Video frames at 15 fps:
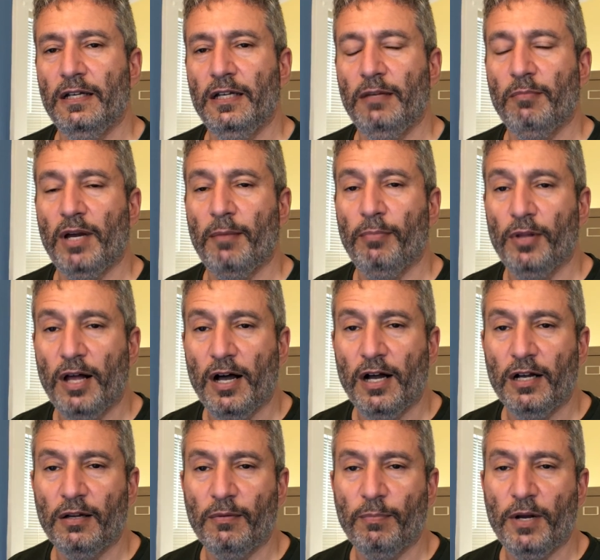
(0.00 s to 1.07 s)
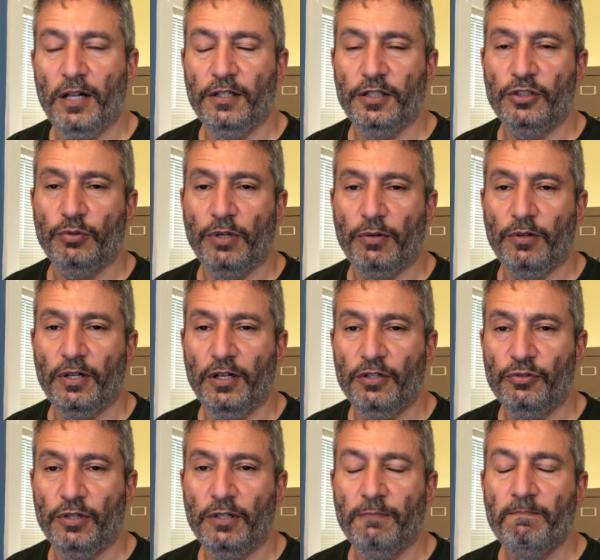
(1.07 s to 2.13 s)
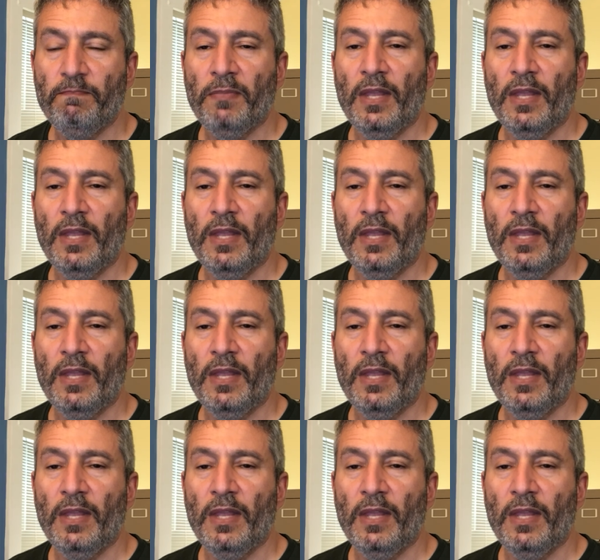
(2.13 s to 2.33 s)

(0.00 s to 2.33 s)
in my blog Politics 2100